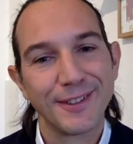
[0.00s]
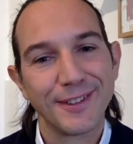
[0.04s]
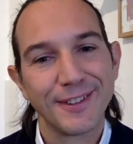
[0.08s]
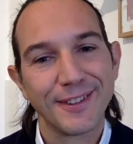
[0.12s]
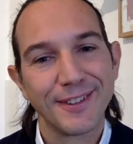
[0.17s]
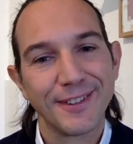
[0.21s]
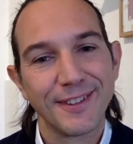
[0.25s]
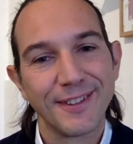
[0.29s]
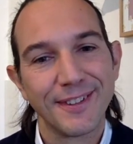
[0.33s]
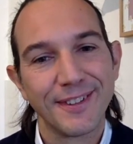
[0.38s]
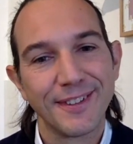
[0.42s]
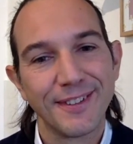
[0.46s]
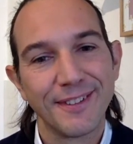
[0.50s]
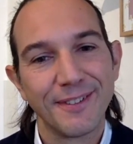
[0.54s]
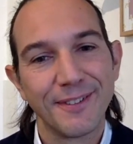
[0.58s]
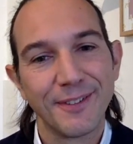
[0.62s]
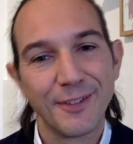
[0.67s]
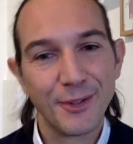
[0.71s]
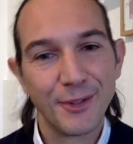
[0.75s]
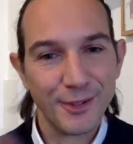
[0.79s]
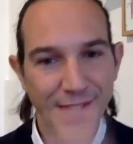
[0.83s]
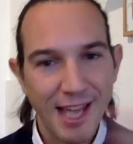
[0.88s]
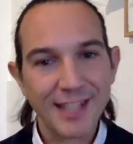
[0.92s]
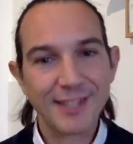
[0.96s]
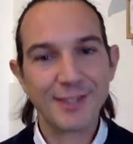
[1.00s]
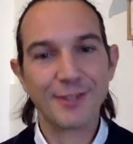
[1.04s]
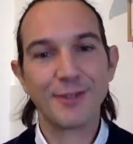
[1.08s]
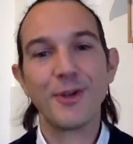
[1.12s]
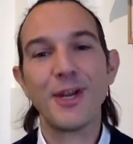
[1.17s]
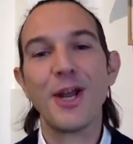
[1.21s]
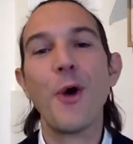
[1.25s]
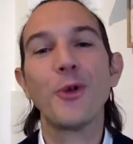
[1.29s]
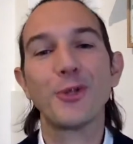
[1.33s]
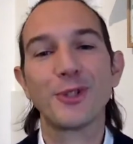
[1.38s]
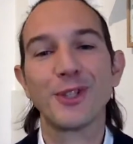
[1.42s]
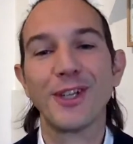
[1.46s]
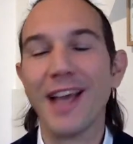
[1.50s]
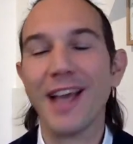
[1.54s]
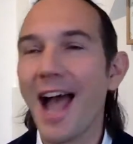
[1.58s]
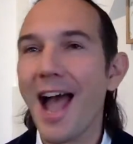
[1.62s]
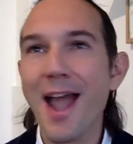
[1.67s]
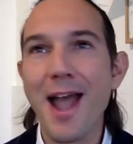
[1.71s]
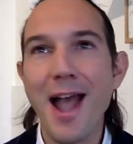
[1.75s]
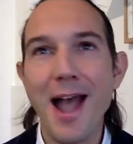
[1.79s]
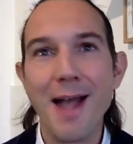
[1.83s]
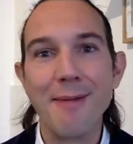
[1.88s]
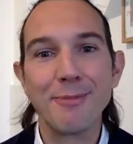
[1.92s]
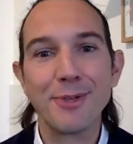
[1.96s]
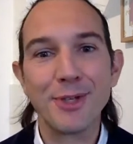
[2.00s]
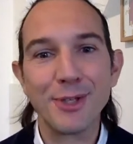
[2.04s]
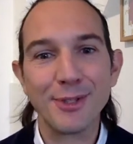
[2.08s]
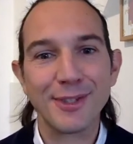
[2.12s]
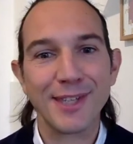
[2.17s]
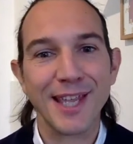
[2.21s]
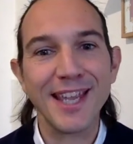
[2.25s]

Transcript: Because that's also, I'm just